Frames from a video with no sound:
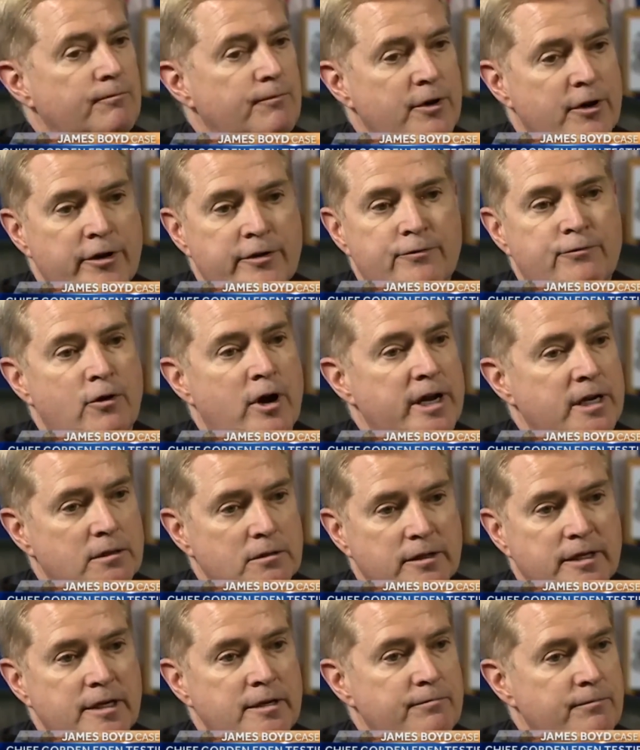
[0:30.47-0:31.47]
Very
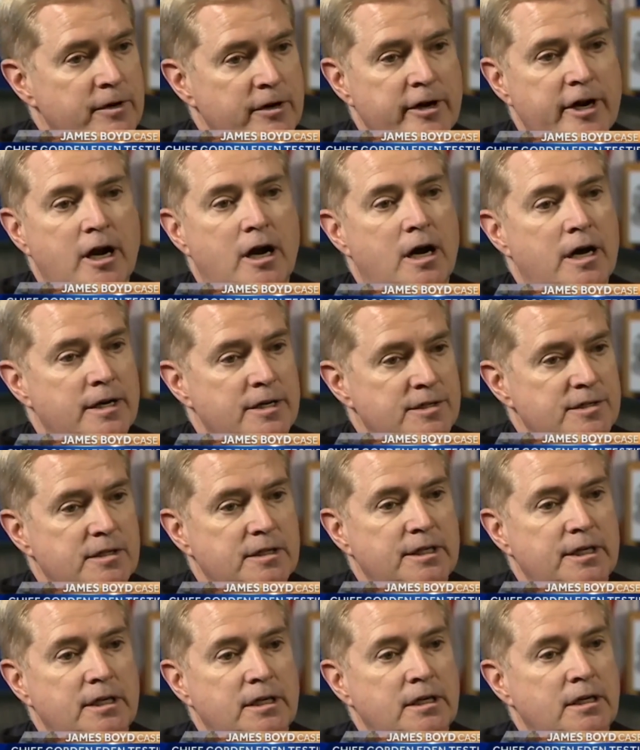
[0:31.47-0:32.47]
frankly, very
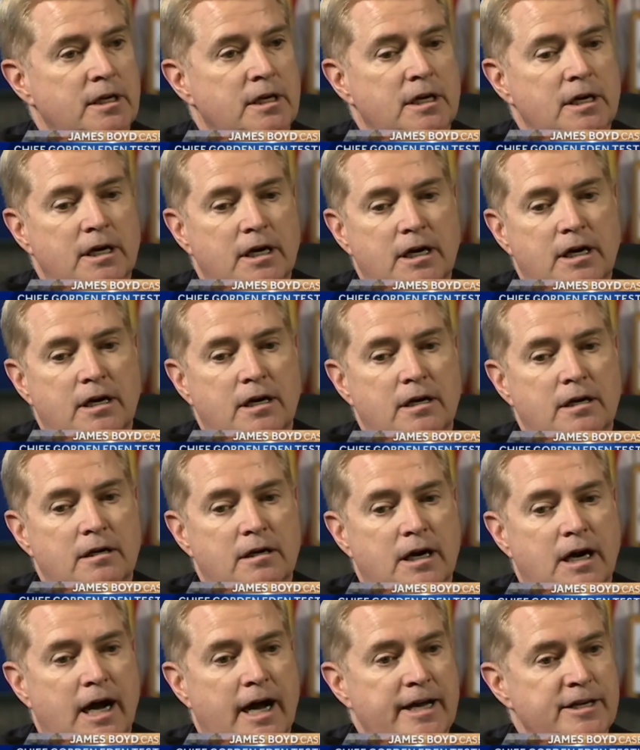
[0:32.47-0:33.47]
honestly, uh,
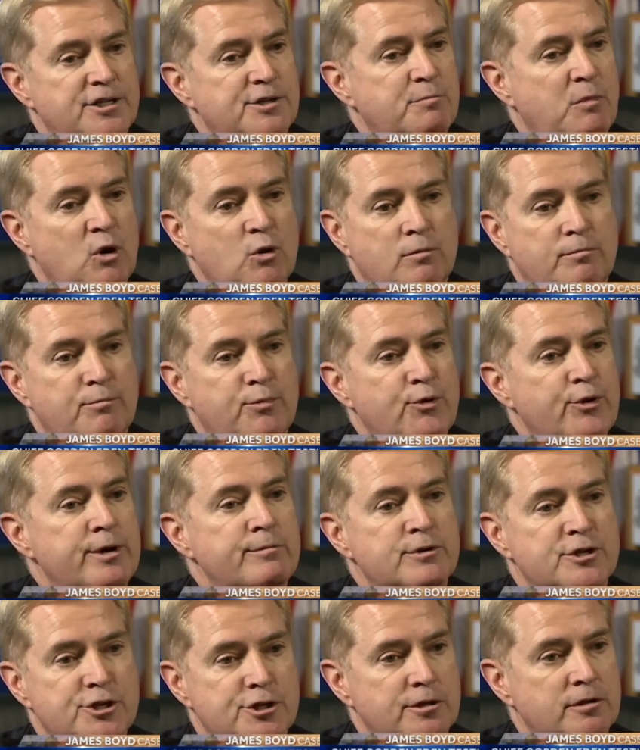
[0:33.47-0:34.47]
I spoke
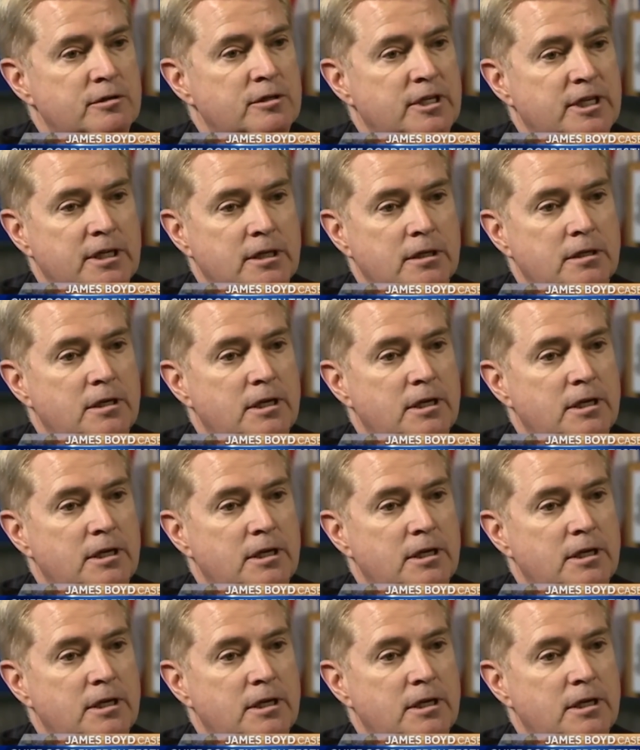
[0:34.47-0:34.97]
prematurely.